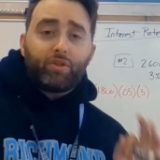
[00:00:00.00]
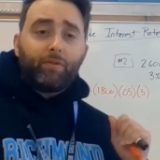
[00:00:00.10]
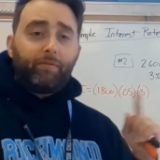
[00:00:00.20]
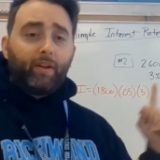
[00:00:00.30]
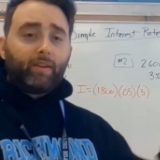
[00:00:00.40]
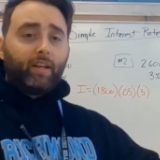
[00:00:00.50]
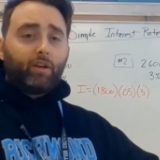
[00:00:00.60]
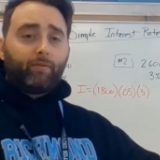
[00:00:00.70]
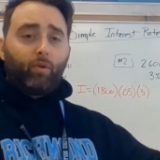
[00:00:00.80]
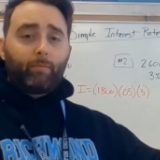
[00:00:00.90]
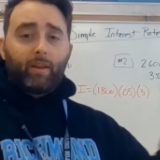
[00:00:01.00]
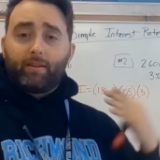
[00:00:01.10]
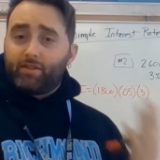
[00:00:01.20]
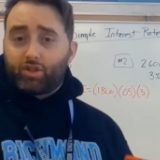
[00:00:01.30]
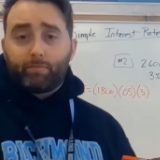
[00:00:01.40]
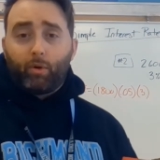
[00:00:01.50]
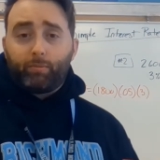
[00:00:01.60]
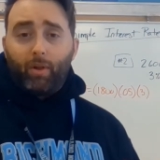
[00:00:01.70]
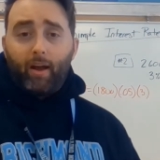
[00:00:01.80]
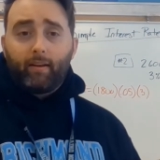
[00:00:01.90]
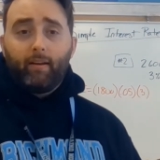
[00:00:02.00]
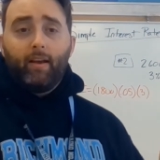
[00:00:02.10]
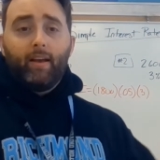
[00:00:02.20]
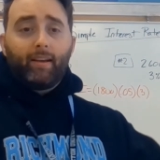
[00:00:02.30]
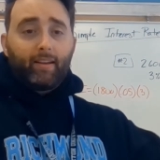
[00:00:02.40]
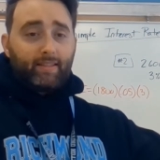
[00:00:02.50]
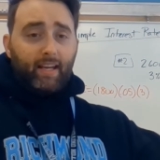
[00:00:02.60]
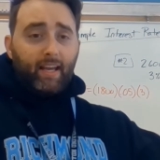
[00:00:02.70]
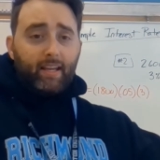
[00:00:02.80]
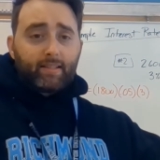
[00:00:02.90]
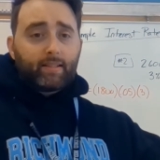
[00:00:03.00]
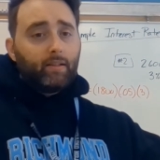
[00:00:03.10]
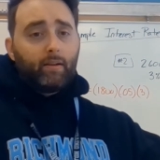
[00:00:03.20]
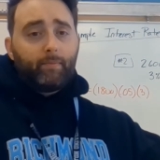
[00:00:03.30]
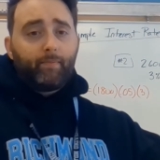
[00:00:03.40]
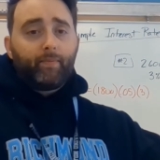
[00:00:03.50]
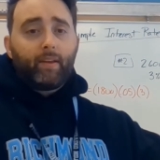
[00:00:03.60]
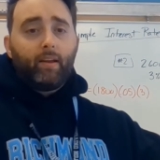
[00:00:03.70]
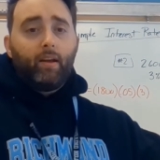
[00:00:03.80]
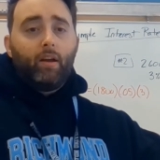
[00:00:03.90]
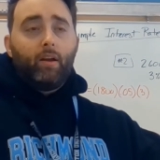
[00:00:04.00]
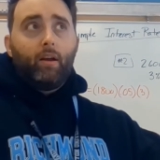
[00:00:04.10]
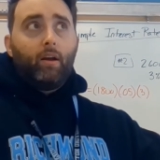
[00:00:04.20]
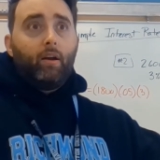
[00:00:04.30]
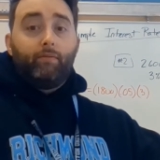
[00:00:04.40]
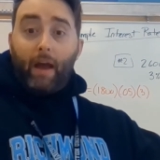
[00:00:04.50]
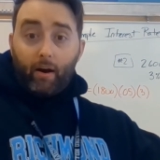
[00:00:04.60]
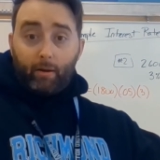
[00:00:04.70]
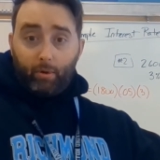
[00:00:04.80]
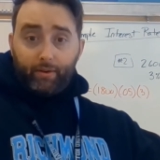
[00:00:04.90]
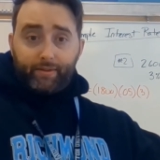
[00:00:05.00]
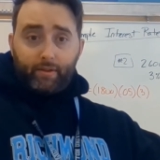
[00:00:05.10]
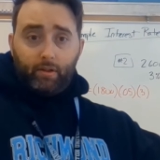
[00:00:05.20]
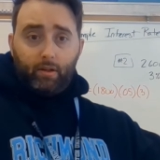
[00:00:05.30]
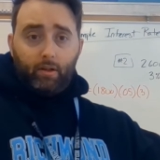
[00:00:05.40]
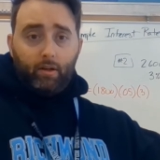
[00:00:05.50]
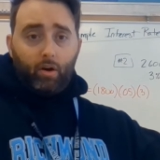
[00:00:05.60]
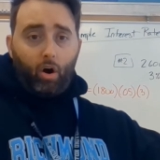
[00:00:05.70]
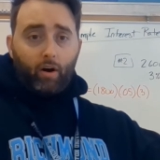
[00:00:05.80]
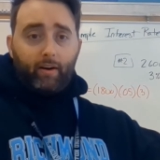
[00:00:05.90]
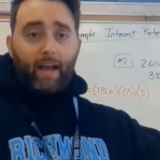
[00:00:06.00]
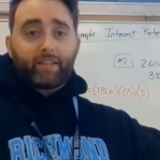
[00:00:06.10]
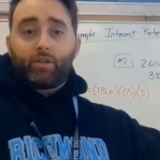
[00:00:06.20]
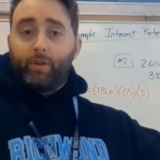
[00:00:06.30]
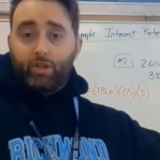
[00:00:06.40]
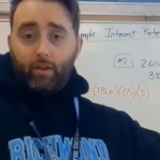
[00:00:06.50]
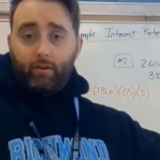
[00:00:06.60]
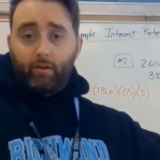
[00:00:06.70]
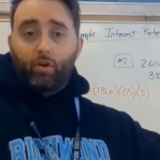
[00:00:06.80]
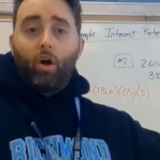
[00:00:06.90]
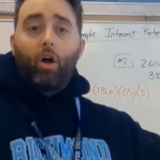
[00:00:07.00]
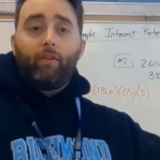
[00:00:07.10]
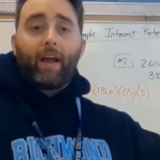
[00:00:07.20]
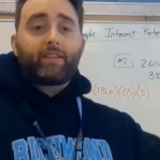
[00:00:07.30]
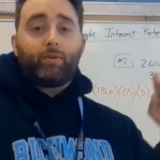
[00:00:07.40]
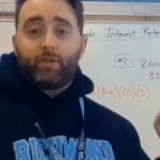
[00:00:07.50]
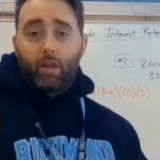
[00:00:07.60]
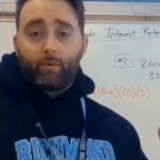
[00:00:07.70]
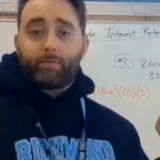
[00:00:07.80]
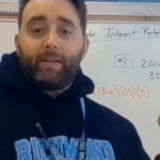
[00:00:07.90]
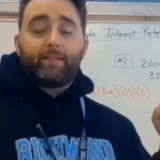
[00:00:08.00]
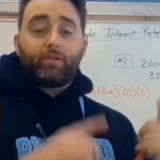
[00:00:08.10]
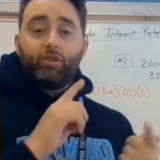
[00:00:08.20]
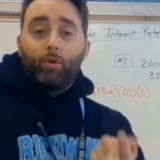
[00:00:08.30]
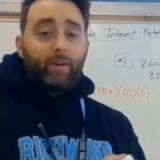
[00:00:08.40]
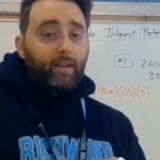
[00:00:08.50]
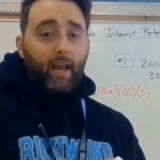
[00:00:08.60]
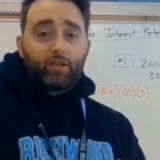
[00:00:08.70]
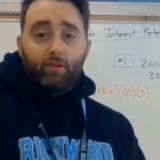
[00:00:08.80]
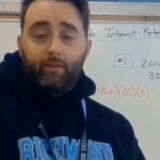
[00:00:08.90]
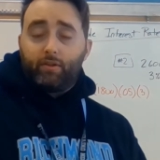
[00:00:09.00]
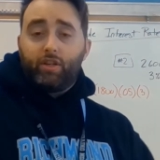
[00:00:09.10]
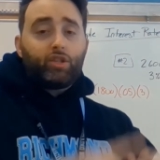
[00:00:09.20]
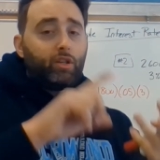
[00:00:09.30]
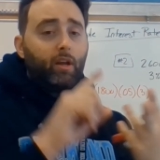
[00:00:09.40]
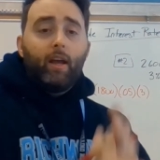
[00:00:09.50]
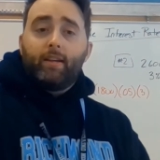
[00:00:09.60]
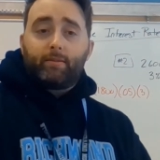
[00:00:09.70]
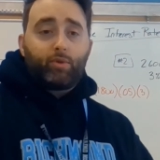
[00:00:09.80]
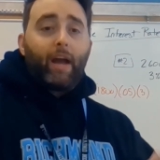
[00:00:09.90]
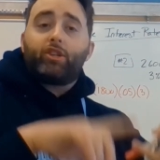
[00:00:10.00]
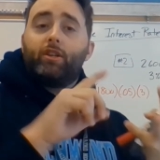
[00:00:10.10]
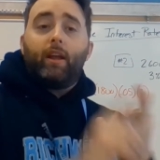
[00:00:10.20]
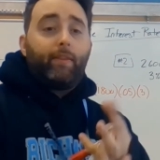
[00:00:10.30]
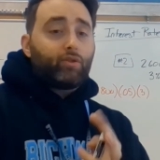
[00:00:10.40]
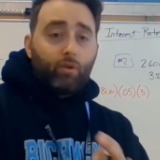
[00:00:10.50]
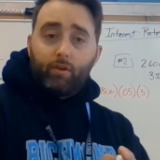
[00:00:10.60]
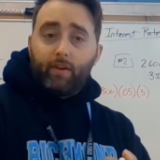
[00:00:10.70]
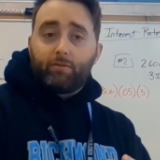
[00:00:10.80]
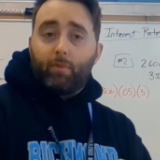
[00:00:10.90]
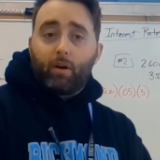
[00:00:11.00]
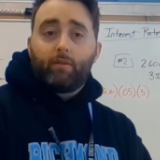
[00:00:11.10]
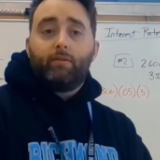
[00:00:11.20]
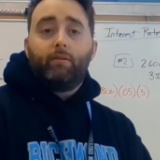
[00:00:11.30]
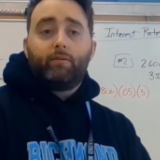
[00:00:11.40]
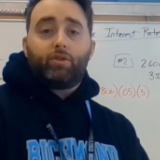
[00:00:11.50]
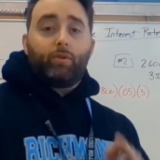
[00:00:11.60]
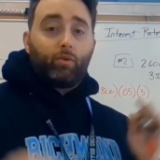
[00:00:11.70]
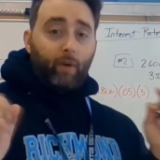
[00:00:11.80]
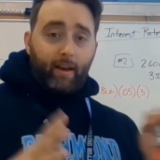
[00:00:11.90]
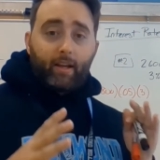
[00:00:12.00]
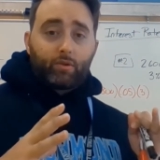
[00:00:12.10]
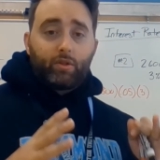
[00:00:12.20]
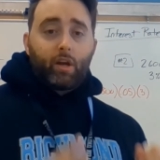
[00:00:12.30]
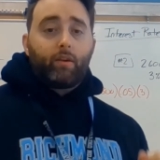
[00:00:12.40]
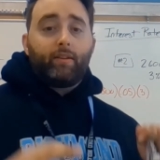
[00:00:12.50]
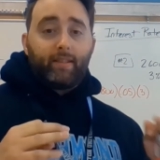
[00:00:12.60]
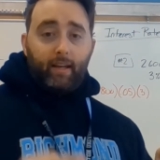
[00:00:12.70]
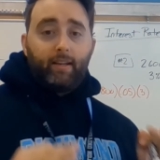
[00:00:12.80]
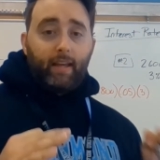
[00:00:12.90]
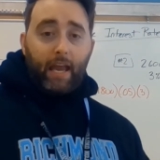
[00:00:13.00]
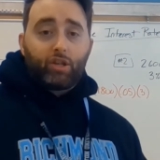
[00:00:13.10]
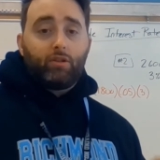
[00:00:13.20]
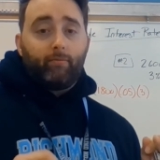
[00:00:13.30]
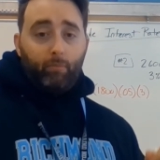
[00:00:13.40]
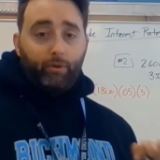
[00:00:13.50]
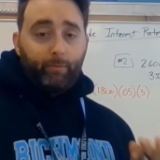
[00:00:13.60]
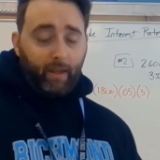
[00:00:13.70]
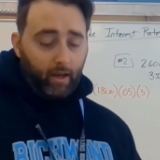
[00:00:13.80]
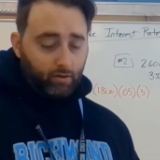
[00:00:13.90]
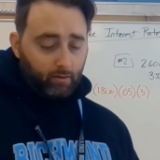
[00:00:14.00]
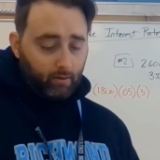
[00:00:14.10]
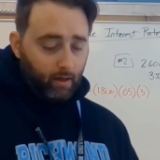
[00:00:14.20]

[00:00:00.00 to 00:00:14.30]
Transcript: Once you filled in your formula, it's just multiplying. Because these variables are next to each other. They're all next to each other, which means there's no indication of addition, subtraction, and there's no division bar. So they're right next to each other. It's an indication multiplication.